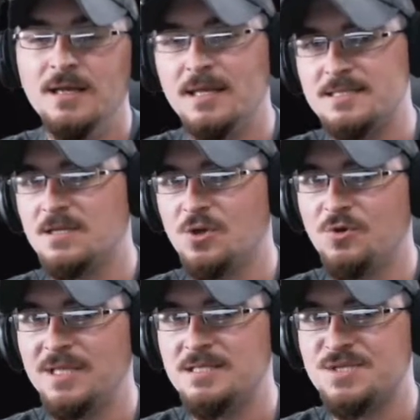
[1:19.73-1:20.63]
It's going to go
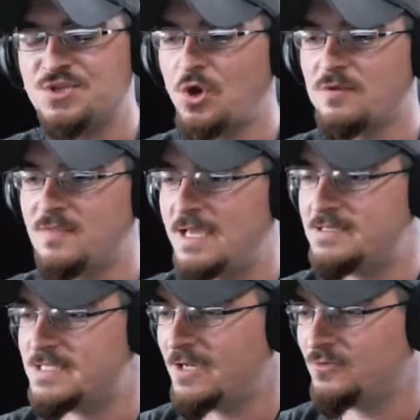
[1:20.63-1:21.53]
ahead and start
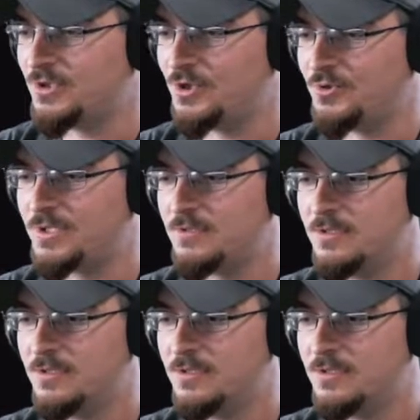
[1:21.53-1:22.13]
that download.